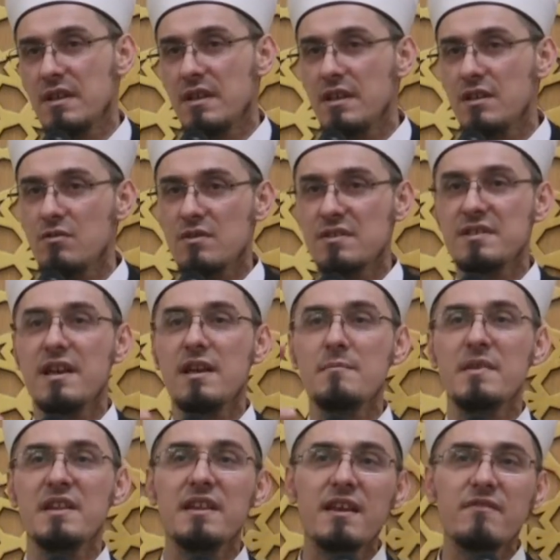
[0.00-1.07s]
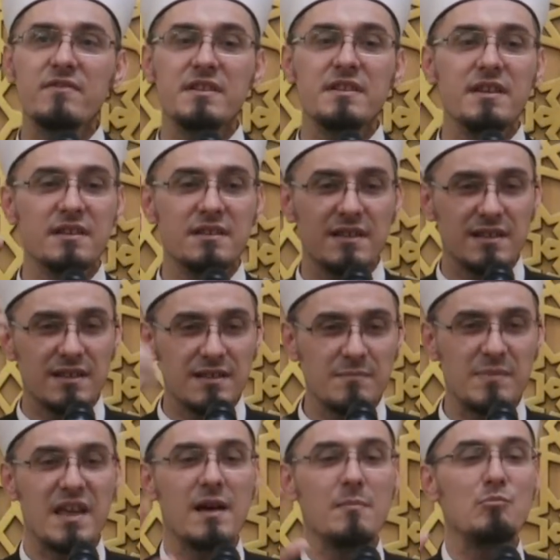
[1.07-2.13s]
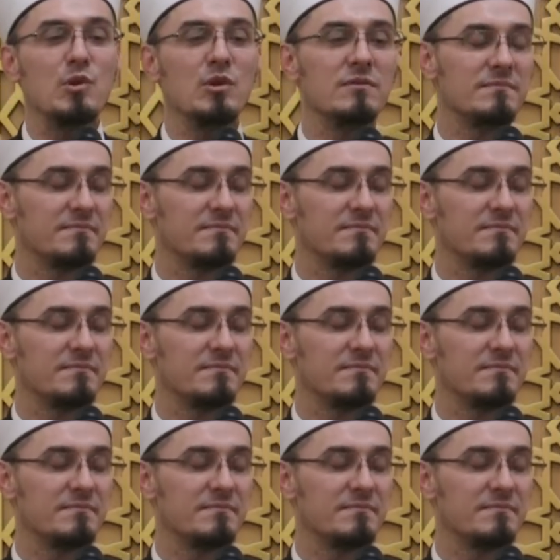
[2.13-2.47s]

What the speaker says: in your sermon, everything, be humble.